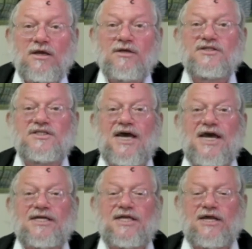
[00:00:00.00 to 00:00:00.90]

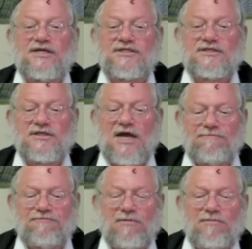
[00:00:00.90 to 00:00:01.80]
saying that it's
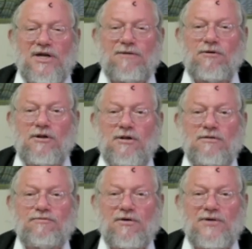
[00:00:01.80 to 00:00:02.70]
not
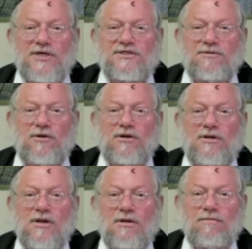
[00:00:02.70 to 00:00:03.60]
permissible